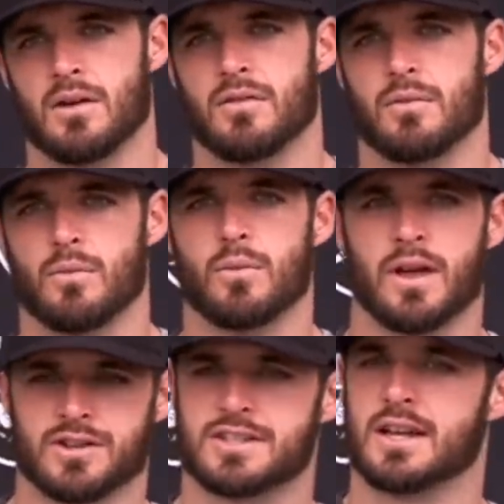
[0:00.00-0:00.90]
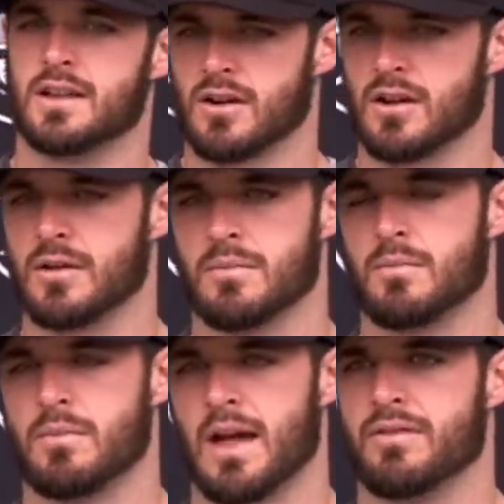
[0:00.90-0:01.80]
you know, we understand they're going to
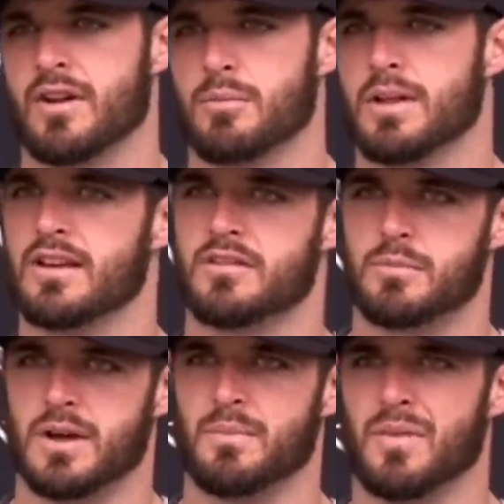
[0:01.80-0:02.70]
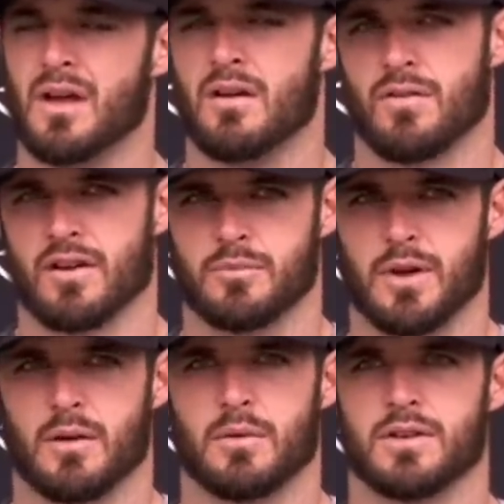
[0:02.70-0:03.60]
have their plays, but for
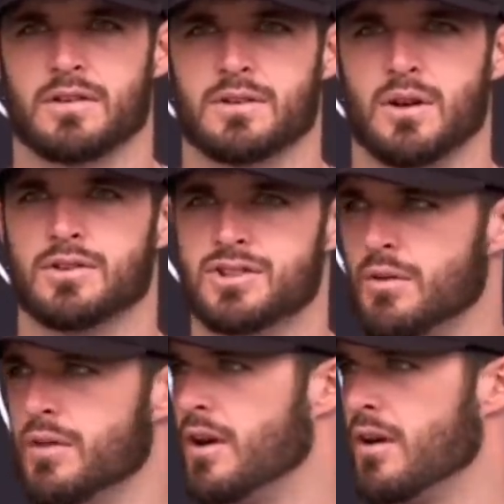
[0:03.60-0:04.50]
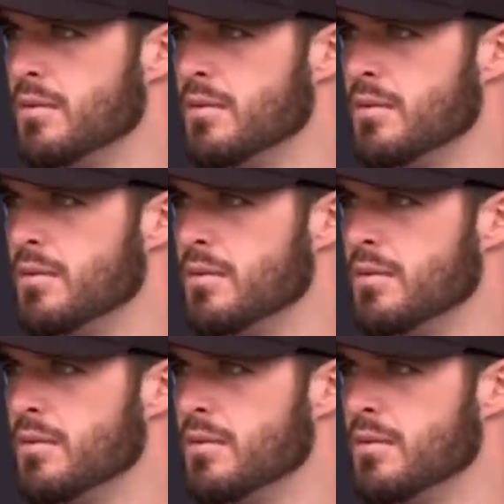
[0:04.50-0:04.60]
us to be able to you know show that